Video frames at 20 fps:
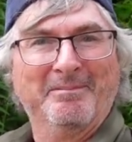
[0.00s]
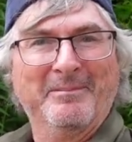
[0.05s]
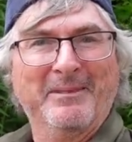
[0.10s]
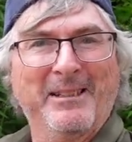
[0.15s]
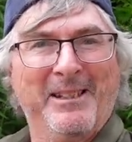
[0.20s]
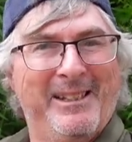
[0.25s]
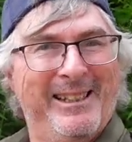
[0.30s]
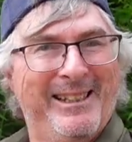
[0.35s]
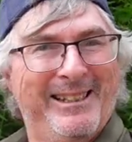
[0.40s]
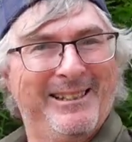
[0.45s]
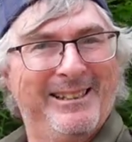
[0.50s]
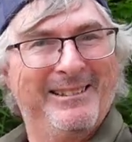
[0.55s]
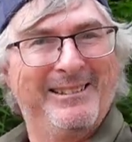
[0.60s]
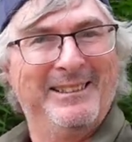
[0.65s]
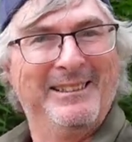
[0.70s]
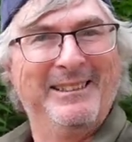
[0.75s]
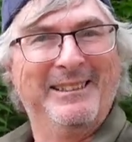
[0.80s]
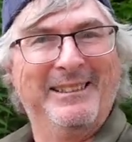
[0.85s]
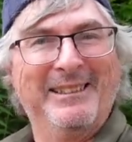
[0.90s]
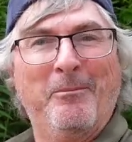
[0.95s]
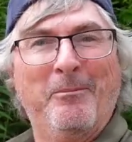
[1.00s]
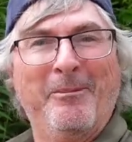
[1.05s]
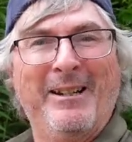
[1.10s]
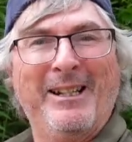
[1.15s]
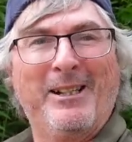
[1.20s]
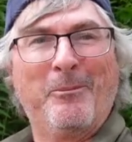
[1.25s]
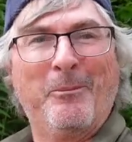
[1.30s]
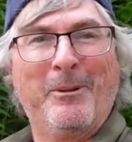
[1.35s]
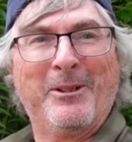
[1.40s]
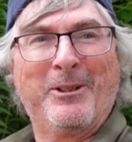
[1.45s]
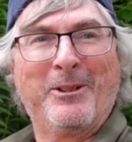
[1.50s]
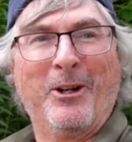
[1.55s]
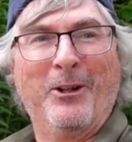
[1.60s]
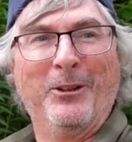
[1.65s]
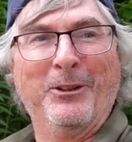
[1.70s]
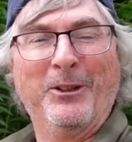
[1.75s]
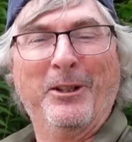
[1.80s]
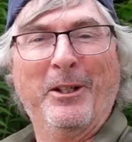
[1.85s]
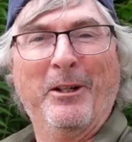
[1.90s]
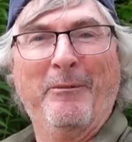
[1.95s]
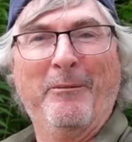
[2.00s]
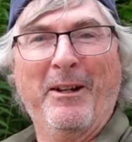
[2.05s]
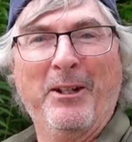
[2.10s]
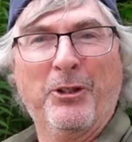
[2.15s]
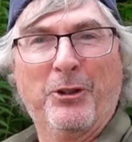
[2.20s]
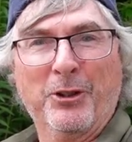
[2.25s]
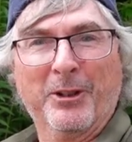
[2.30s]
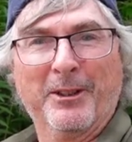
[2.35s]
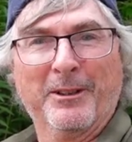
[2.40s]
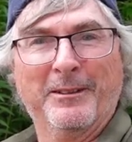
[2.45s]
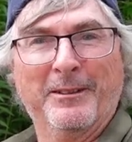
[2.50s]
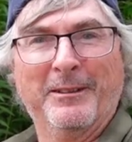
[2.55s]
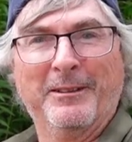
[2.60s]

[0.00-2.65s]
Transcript: isn't it? It's what's called an adventure.